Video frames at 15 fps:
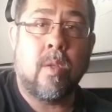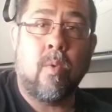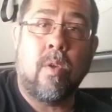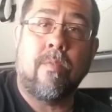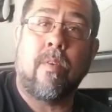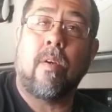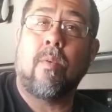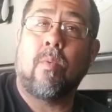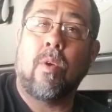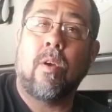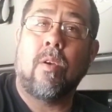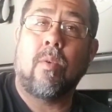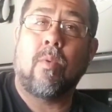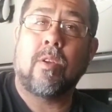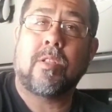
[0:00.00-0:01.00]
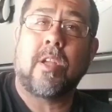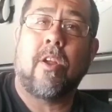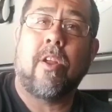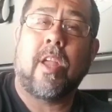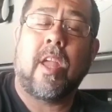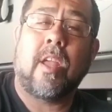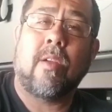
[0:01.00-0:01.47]
We're
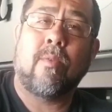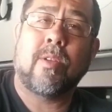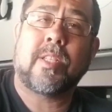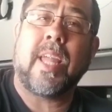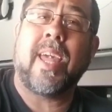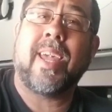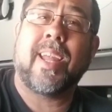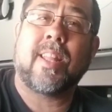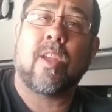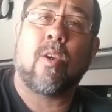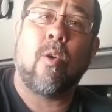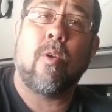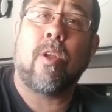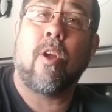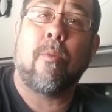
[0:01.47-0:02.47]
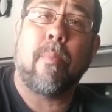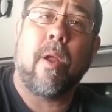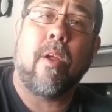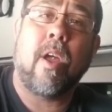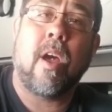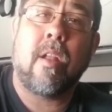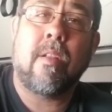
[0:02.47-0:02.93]
staying at the Courtyard
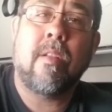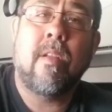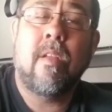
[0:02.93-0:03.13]
Marriott,